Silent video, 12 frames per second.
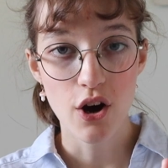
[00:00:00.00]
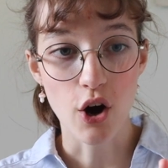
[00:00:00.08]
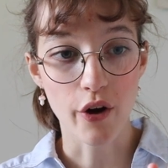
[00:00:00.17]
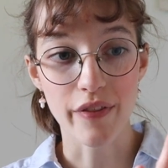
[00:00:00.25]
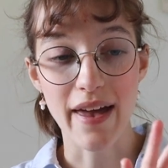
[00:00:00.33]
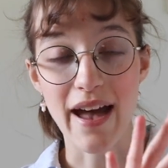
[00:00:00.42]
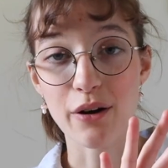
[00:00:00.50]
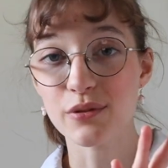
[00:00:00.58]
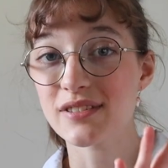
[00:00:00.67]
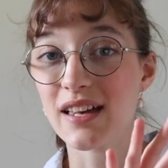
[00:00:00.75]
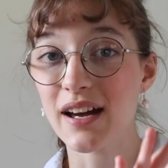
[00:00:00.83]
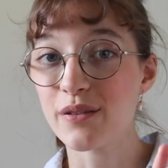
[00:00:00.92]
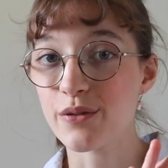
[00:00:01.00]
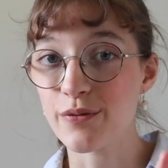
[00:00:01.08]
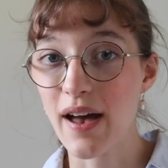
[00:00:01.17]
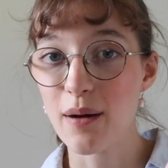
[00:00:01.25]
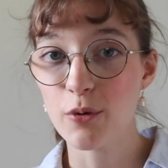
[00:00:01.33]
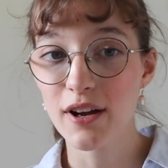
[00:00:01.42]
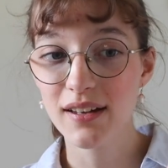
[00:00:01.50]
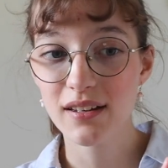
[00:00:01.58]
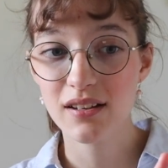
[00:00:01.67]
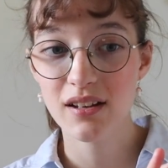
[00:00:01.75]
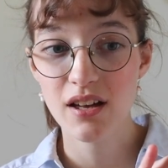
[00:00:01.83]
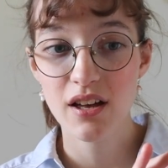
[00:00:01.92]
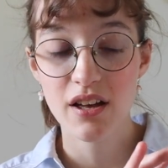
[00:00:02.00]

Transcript: on the outside of the fabric,